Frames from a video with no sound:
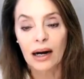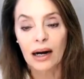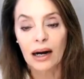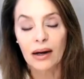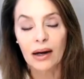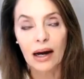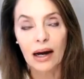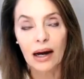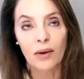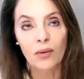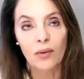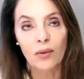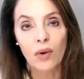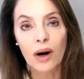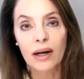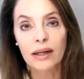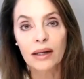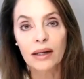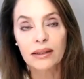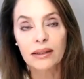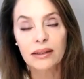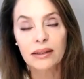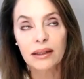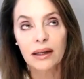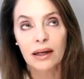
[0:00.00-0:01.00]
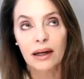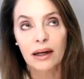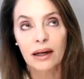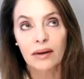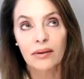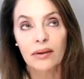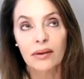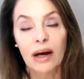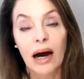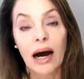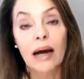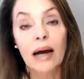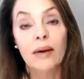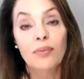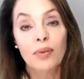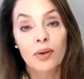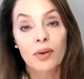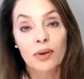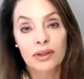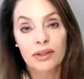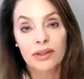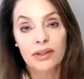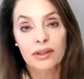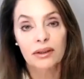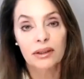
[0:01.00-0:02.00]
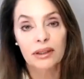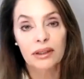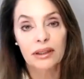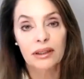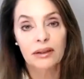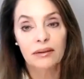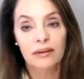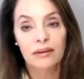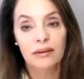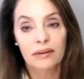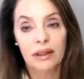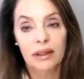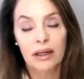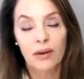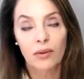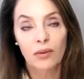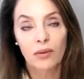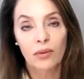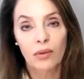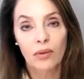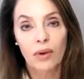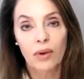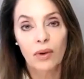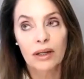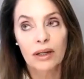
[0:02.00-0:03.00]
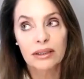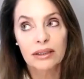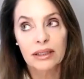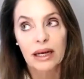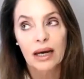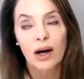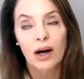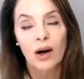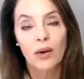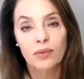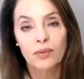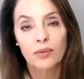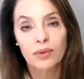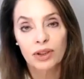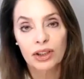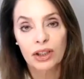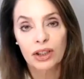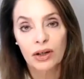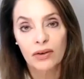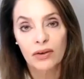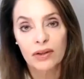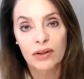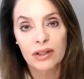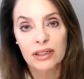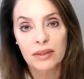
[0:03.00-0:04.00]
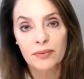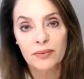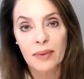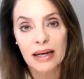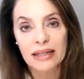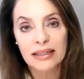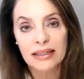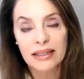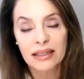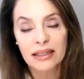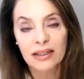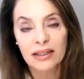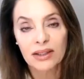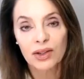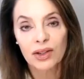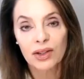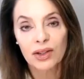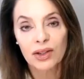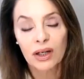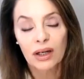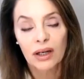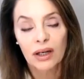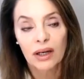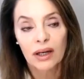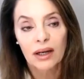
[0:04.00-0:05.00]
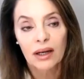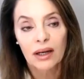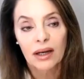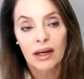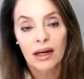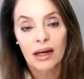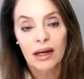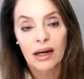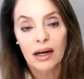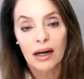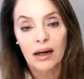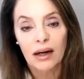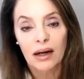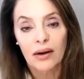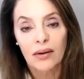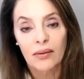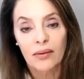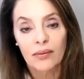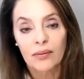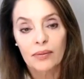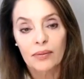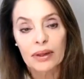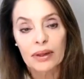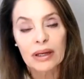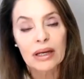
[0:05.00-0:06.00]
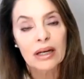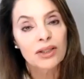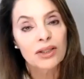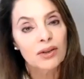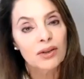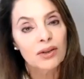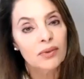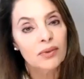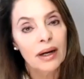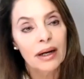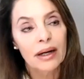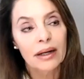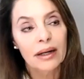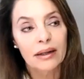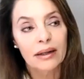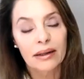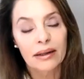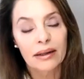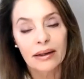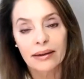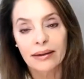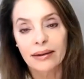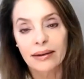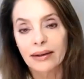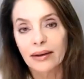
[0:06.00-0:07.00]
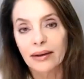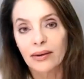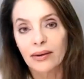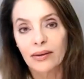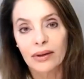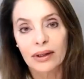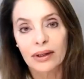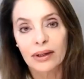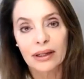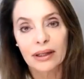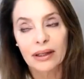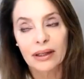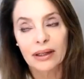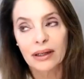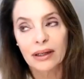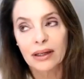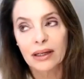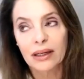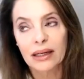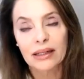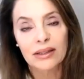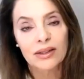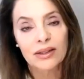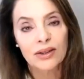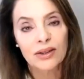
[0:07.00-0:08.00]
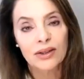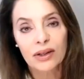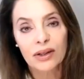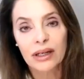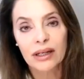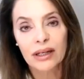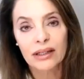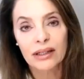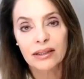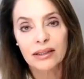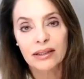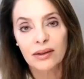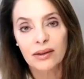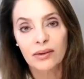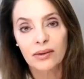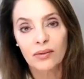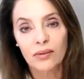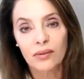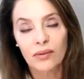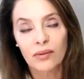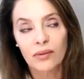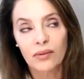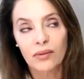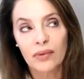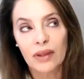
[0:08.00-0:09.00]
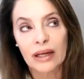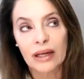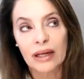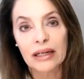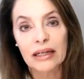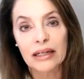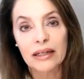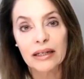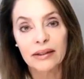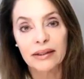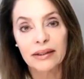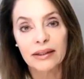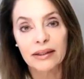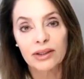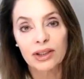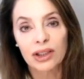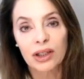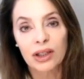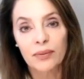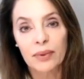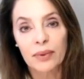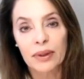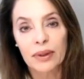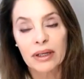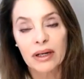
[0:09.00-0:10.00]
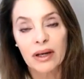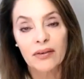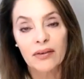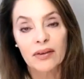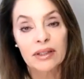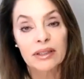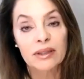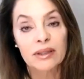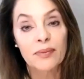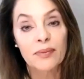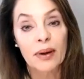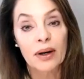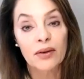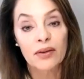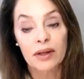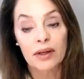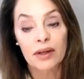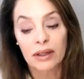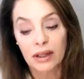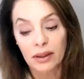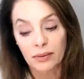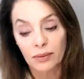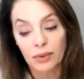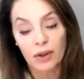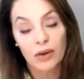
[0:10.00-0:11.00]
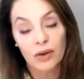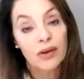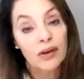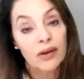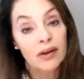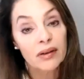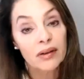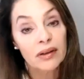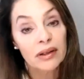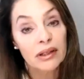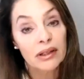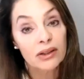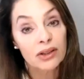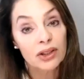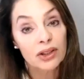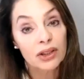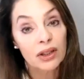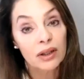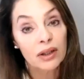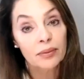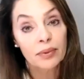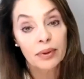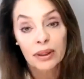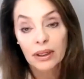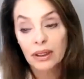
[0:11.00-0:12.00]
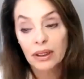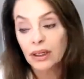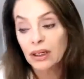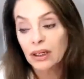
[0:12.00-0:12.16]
I personally want to help share this message because you're right. Kids are kids, and they need leadership, and nothing's better than community leadership